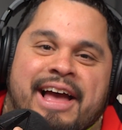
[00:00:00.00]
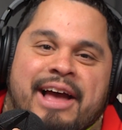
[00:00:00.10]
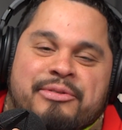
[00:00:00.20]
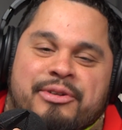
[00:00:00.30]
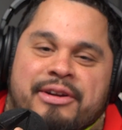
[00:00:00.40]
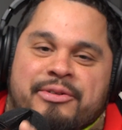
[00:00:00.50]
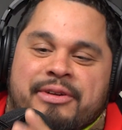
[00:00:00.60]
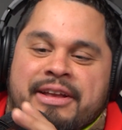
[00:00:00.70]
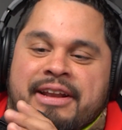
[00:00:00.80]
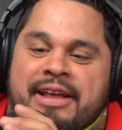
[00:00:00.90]
I'm trying to
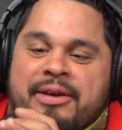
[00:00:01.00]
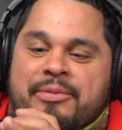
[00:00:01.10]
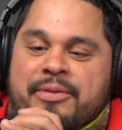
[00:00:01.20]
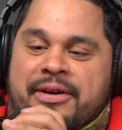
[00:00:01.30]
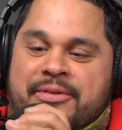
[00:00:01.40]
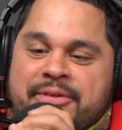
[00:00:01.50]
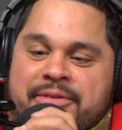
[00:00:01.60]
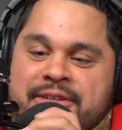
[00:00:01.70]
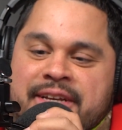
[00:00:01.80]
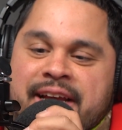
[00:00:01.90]
read
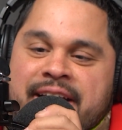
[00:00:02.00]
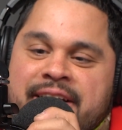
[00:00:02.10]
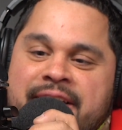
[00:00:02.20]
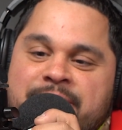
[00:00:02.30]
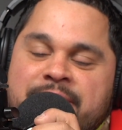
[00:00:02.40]
what you got on here.